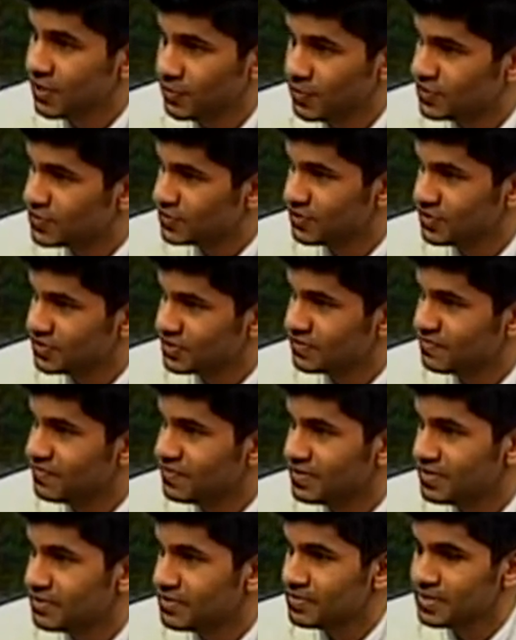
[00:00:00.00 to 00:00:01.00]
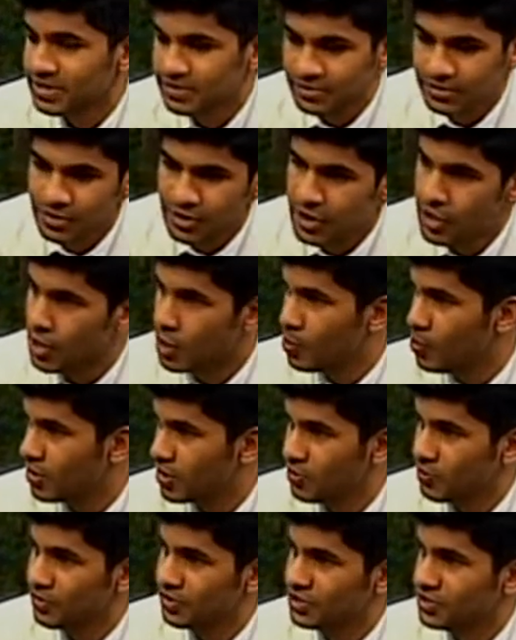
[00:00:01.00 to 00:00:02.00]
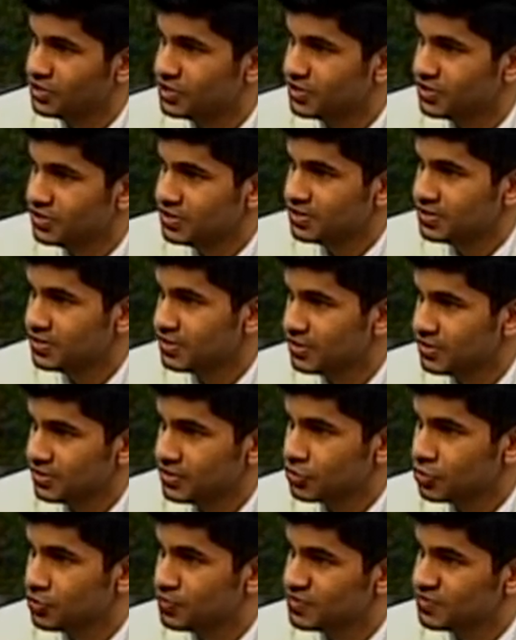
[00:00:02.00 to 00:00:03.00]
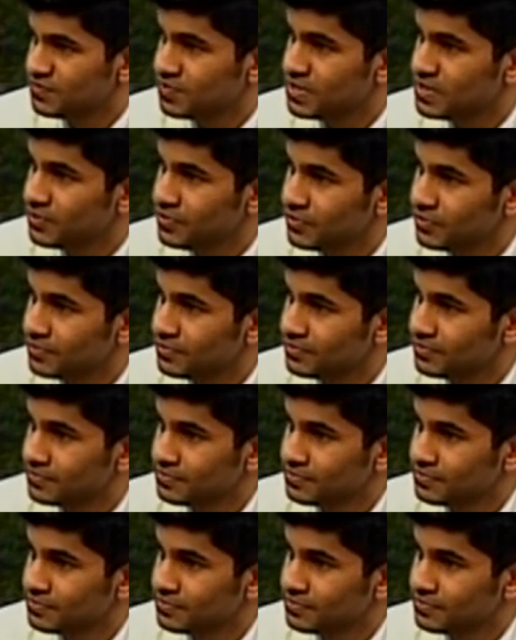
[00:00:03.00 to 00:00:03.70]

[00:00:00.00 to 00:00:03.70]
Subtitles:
And we sort of just fit in the middle, working with each of these groups of people.